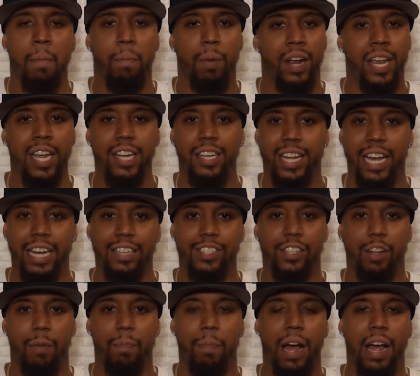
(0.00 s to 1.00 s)
but he gets
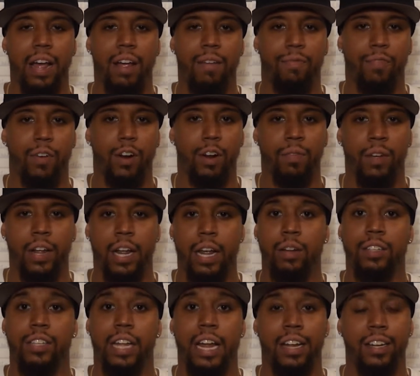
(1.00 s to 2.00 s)
the bat in front of it
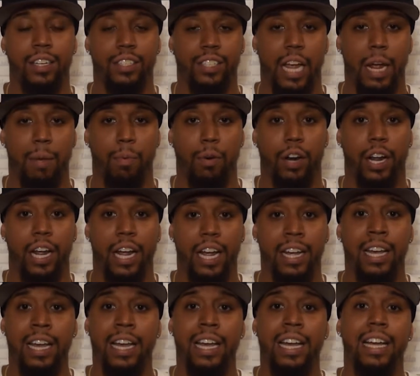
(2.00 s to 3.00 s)
and is able to
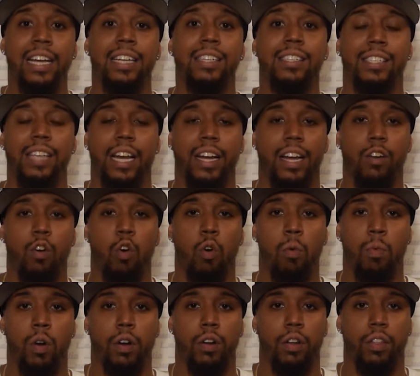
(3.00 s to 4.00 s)
hit his second
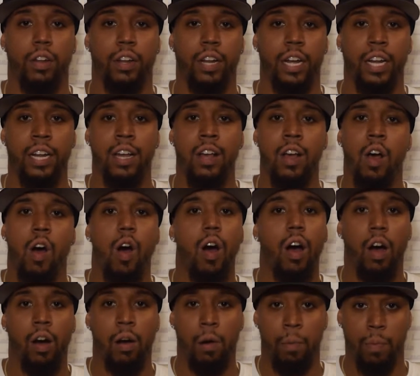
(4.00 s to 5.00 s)
home run of the night
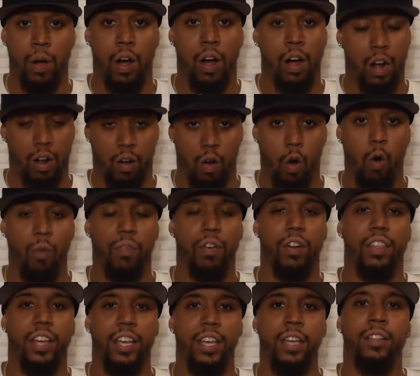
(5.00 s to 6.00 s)

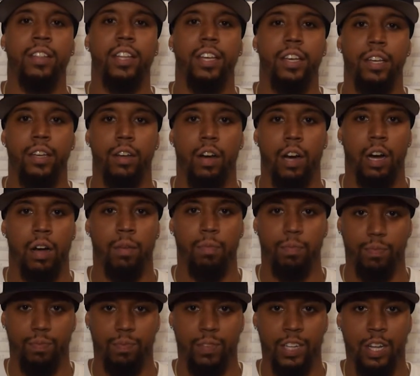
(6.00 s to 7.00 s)
over
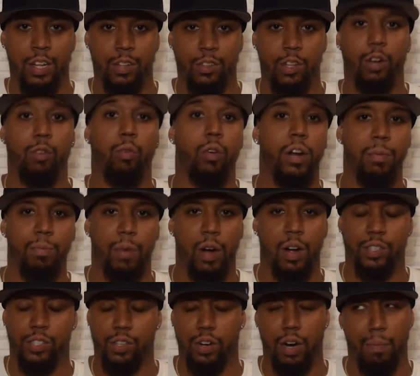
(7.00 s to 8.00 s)
the Green
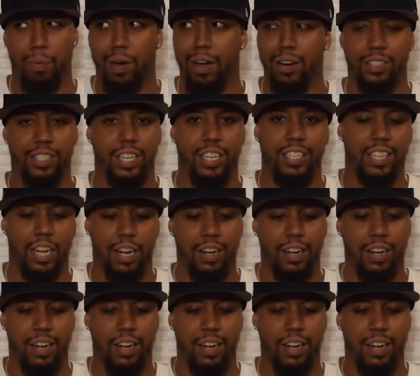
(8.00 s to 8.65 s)
Monster. I apologize.